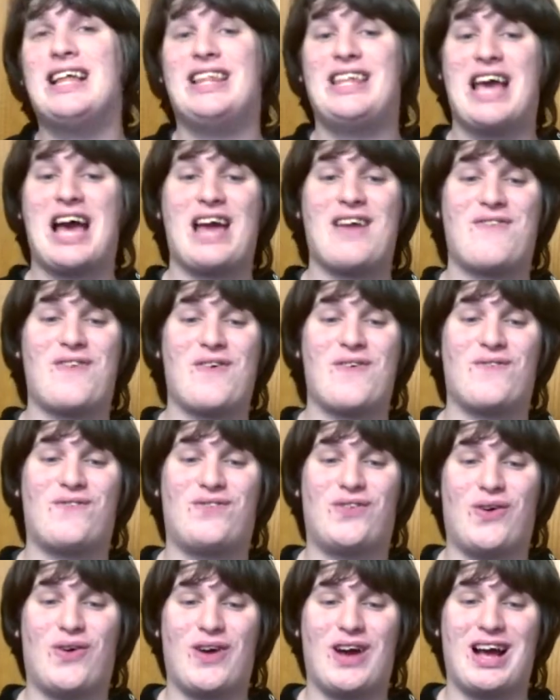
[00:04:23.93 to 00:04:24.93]
The
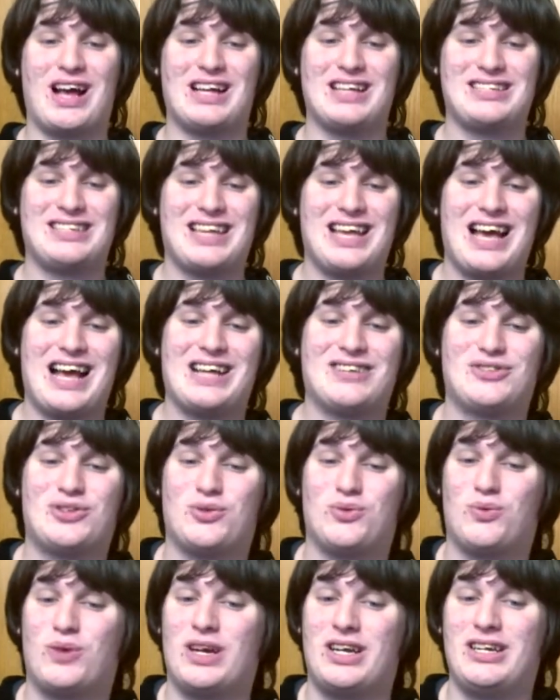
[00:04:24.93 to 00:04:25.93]
iPhone 4S has
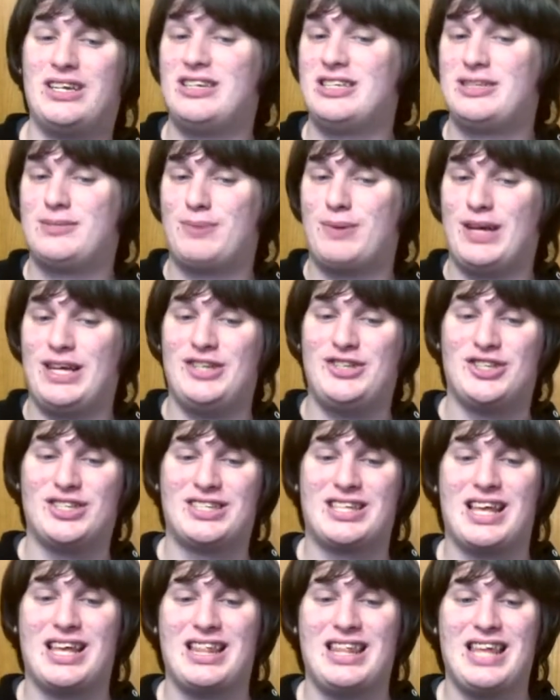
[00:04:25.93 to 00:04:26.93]
the Retina display
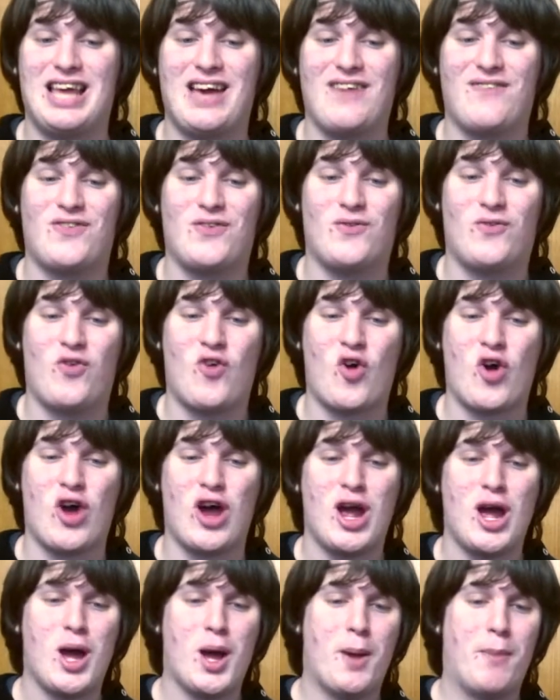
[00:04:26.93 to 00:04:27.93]
just like the iPhone
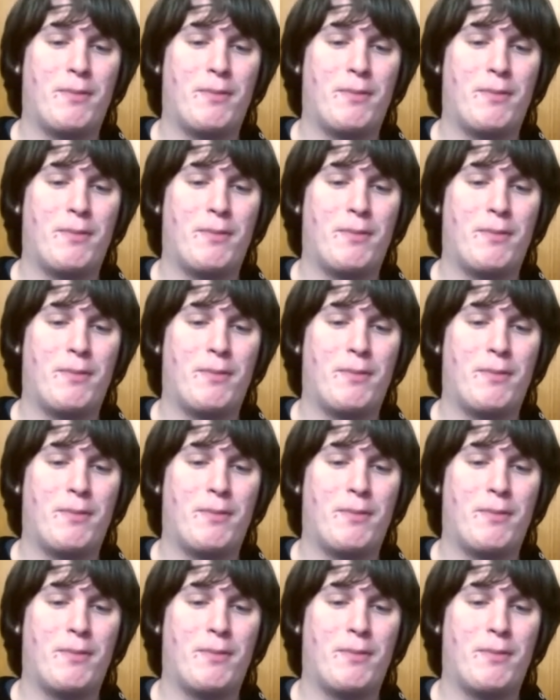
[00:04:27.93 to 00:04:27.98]
4,